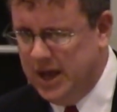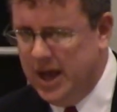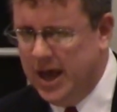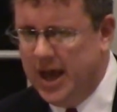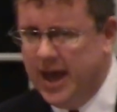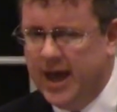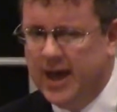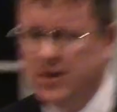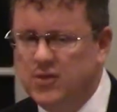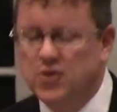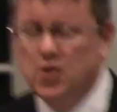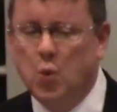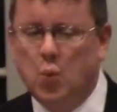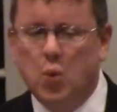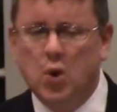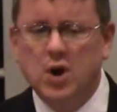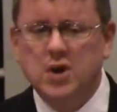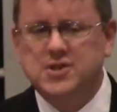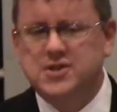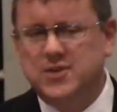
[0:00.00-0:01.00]
and the
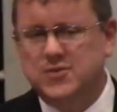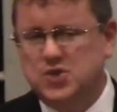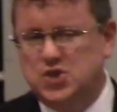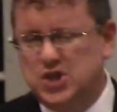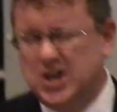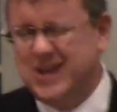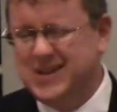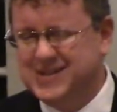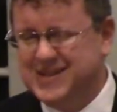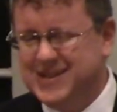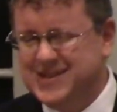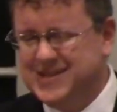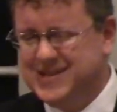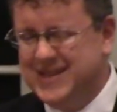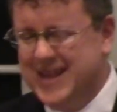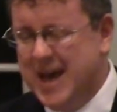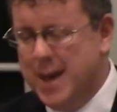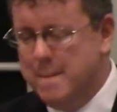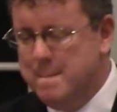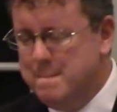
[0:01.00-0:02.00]
words of Jesus
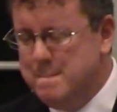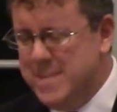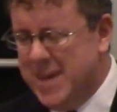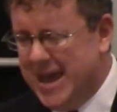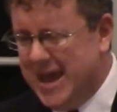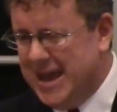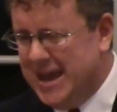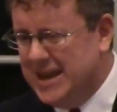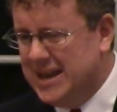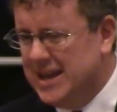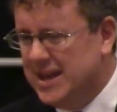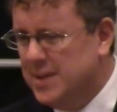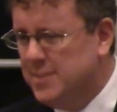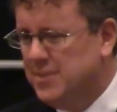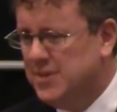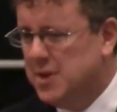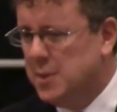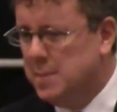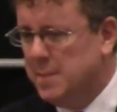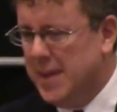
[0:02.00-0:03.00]
that made him
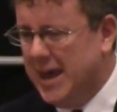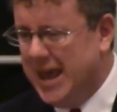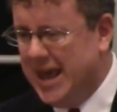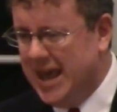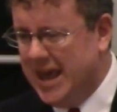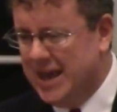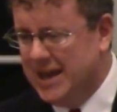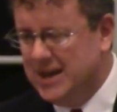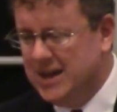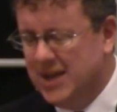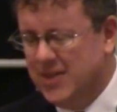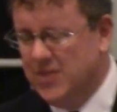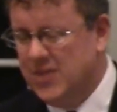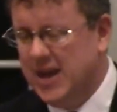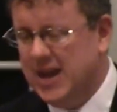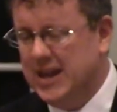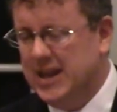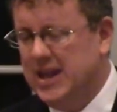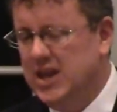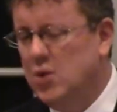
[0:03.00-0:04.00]
the man
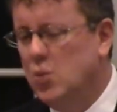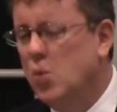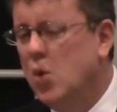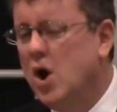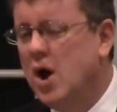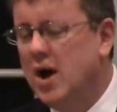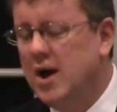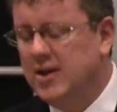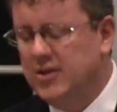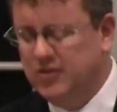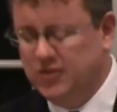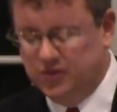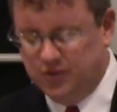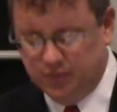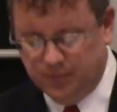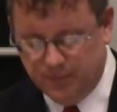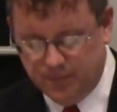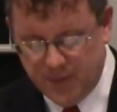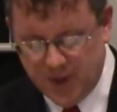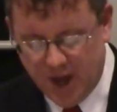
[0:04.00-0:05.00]
that he was.
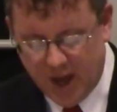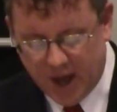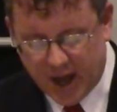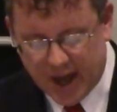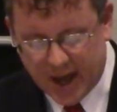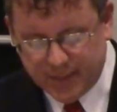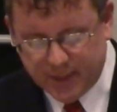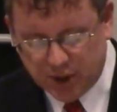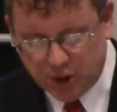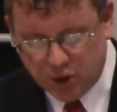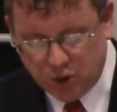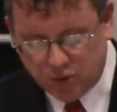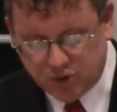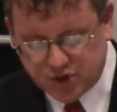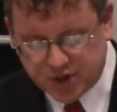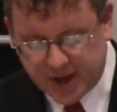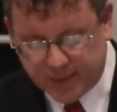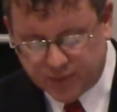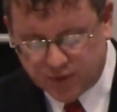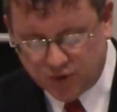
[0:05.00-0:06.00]
I'm in Luke
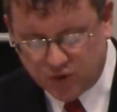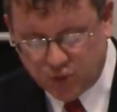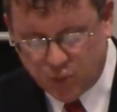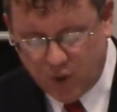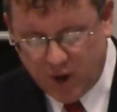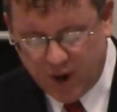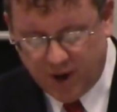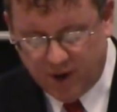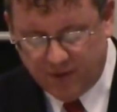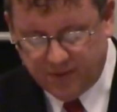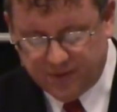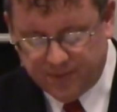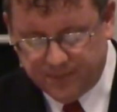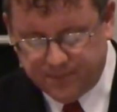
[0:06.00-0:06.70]
chapter 12.